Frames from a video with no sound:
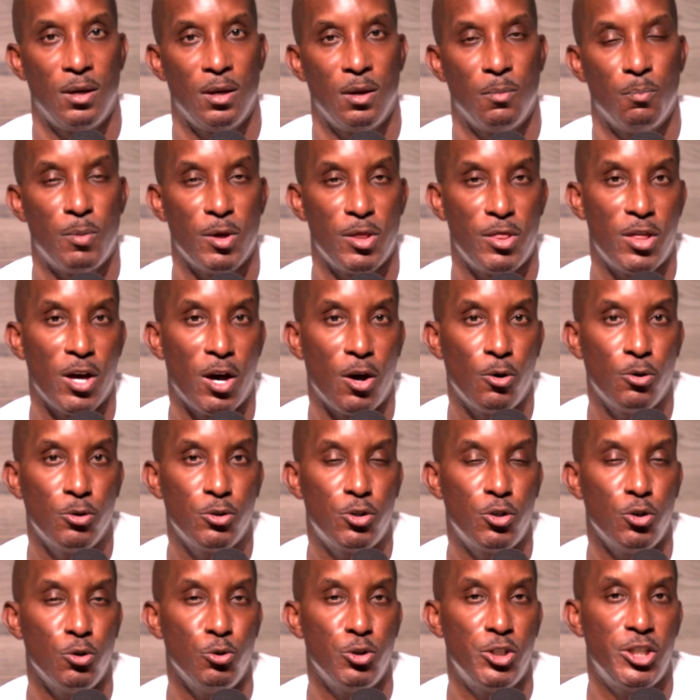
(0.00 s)
But those
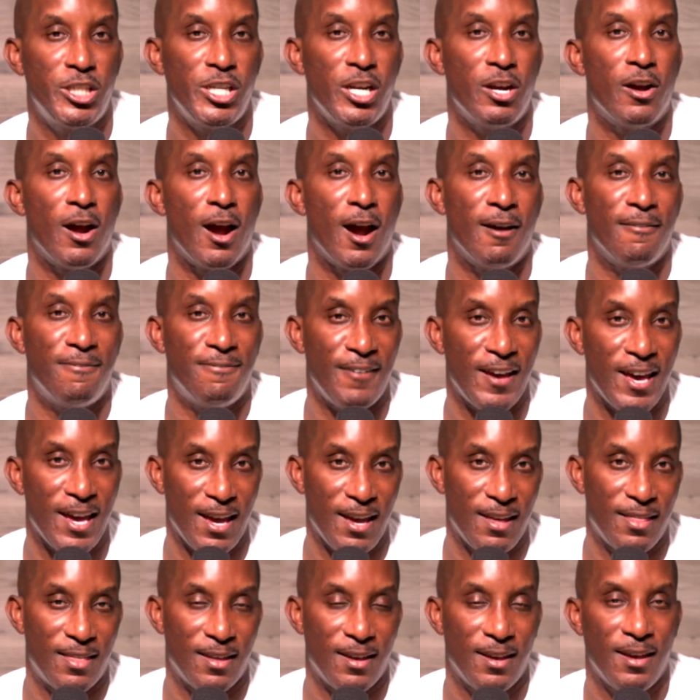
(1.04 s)
who share our
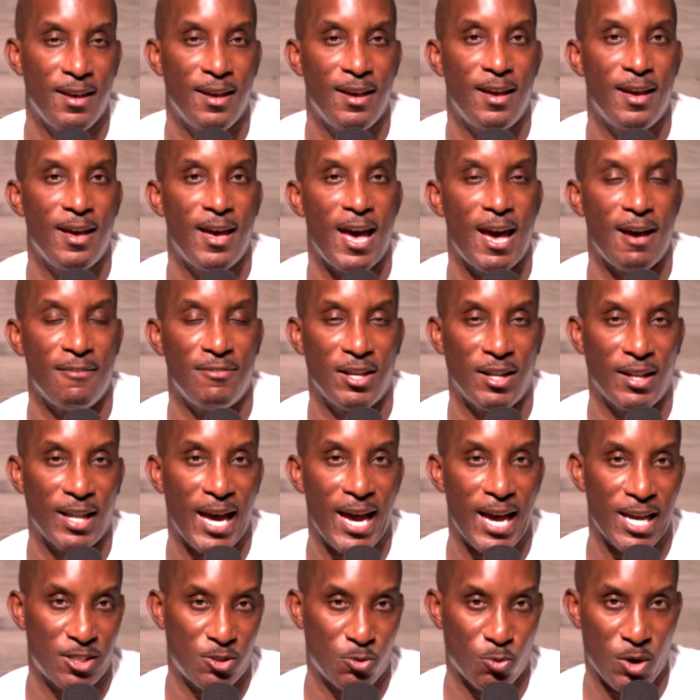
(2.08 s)
faith have the
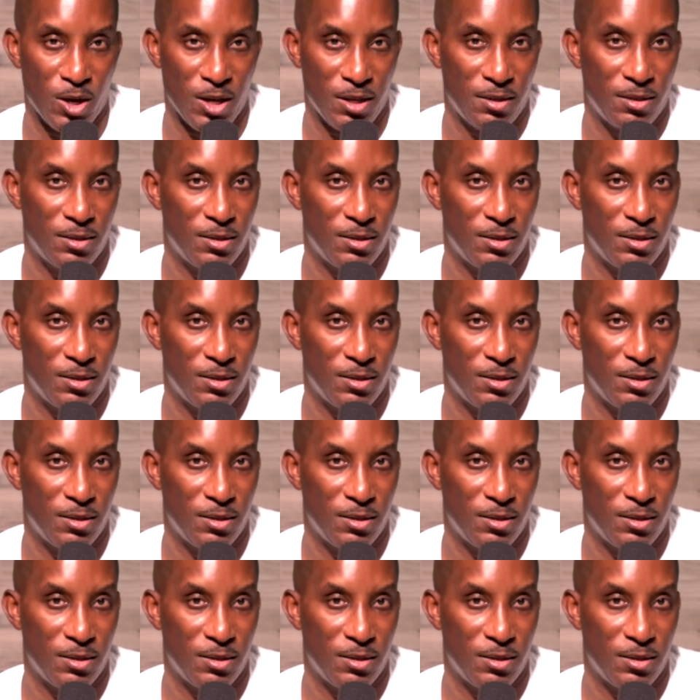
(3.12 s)
last one.